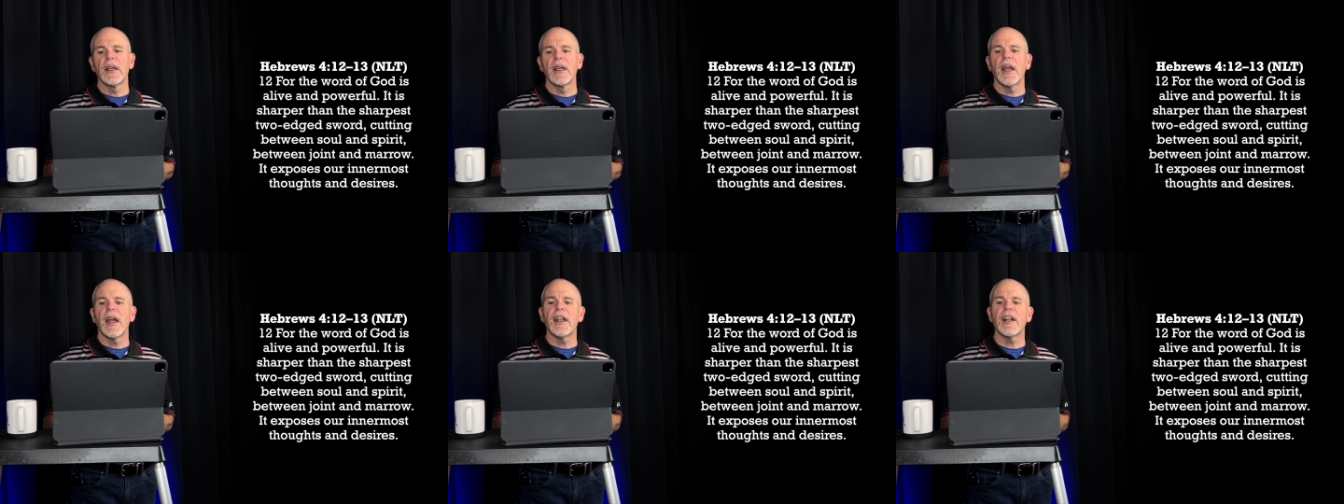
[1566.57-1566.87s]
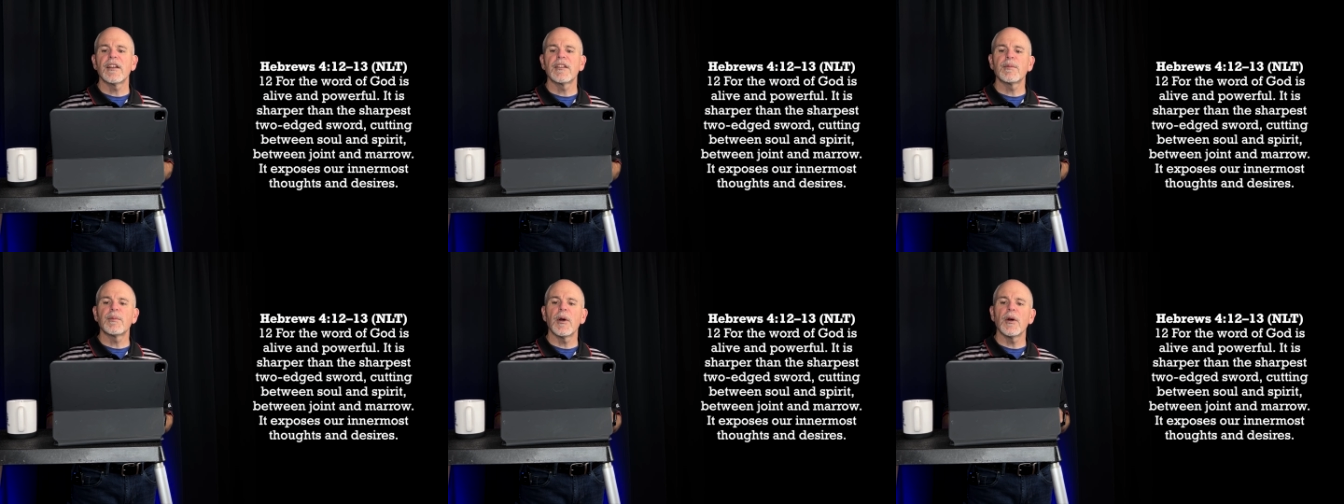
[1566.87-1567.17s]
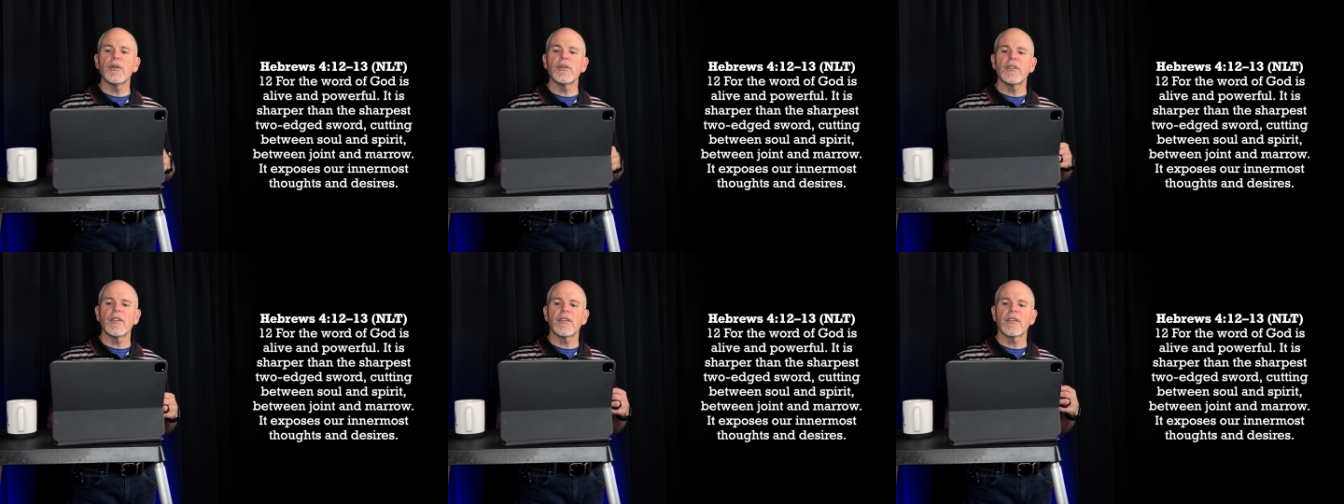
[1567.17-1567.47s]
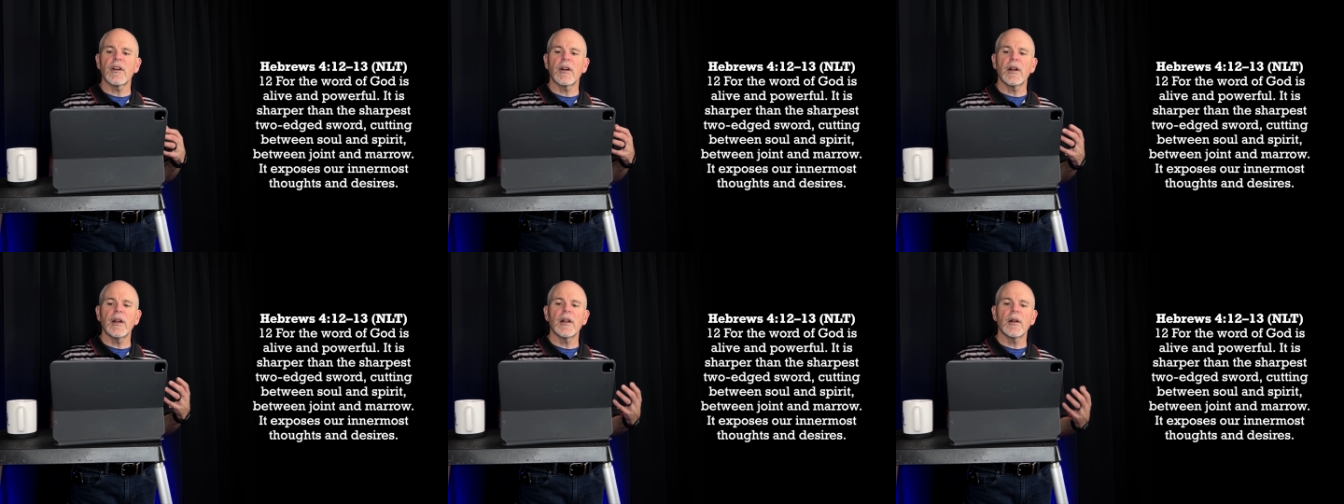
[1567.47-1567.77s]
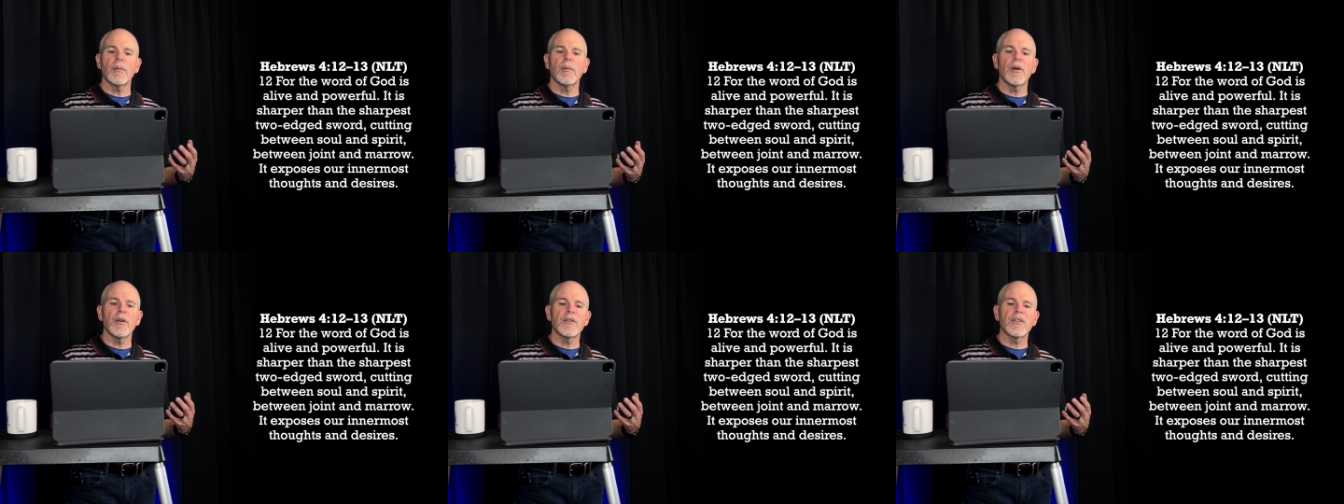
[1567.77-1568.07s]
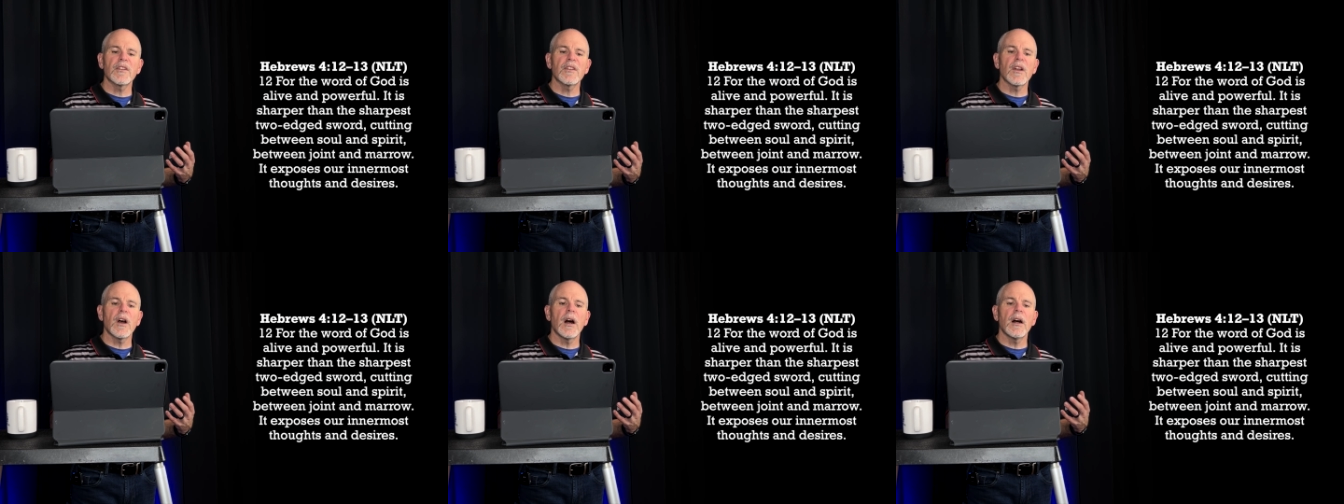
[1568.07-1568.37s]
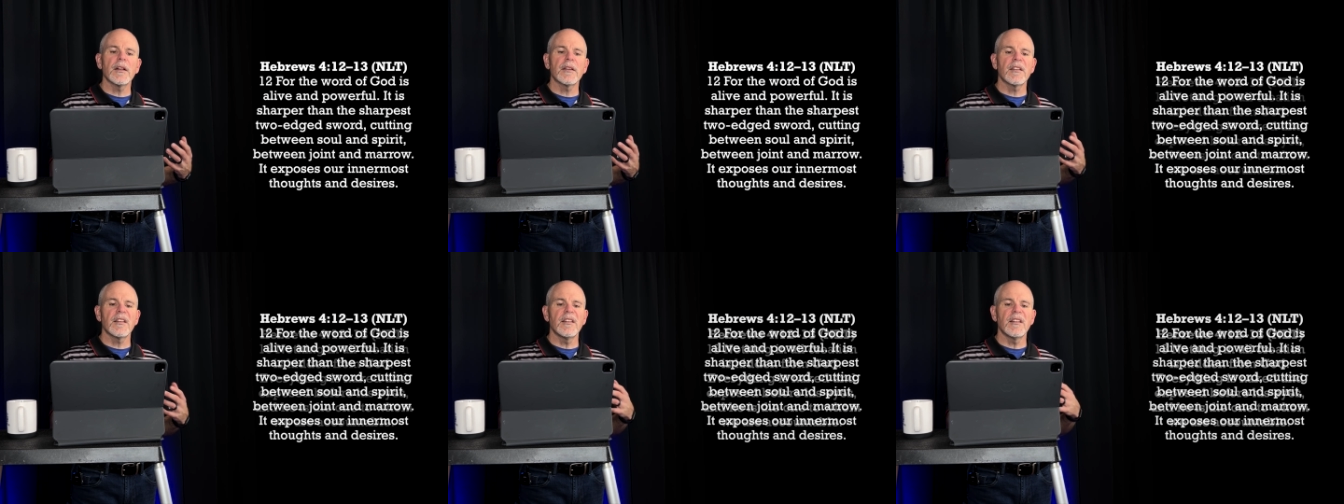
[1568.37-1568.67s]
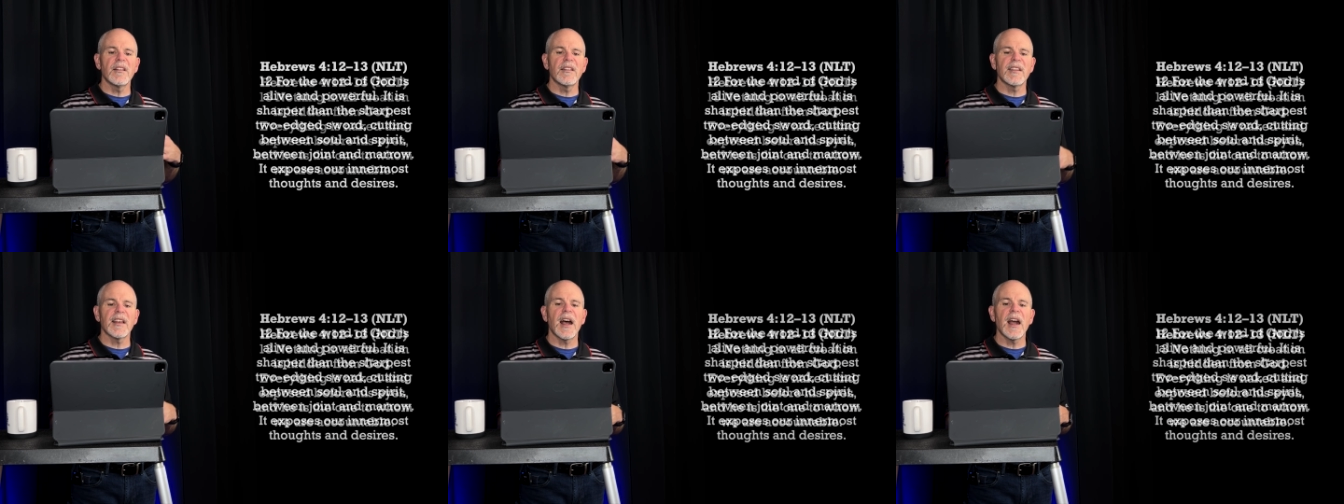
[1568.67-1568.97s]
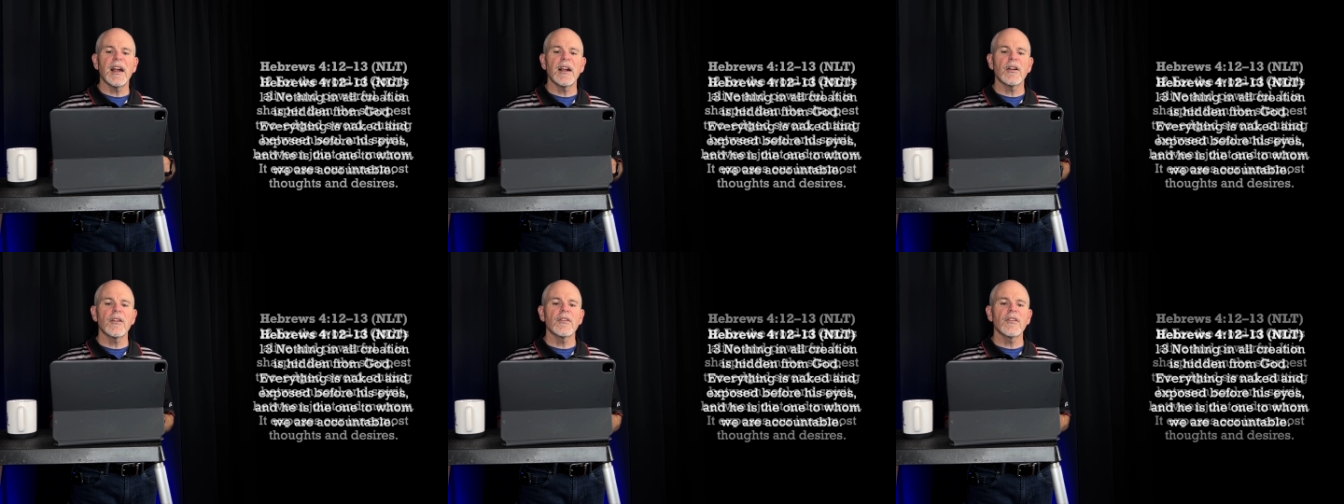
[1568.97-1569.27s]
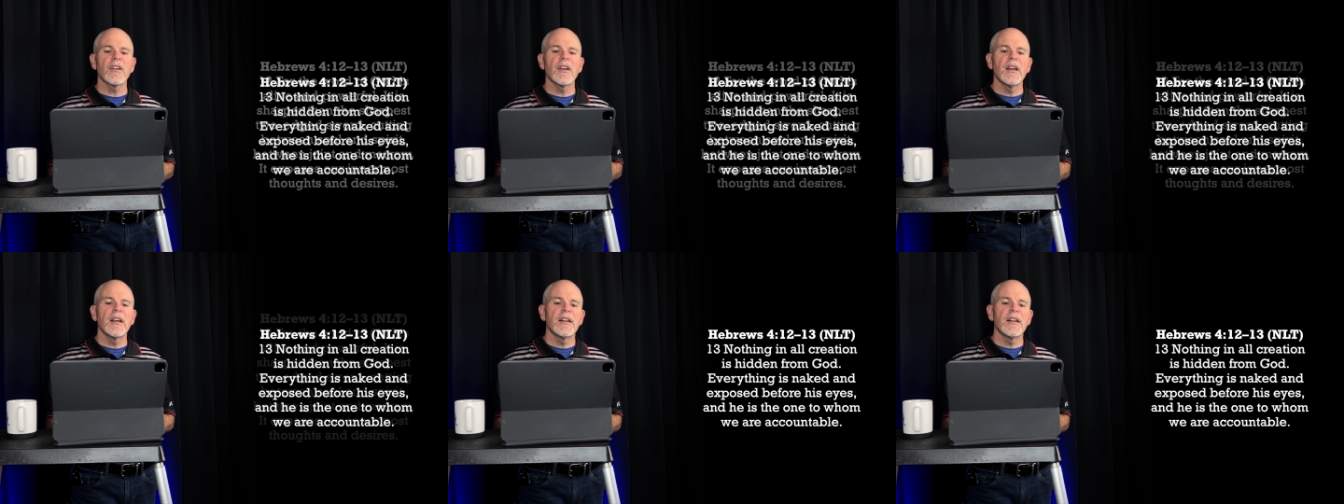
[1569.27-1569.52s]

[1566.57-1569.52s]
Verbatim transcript: It exposes our innermost thoughts and desires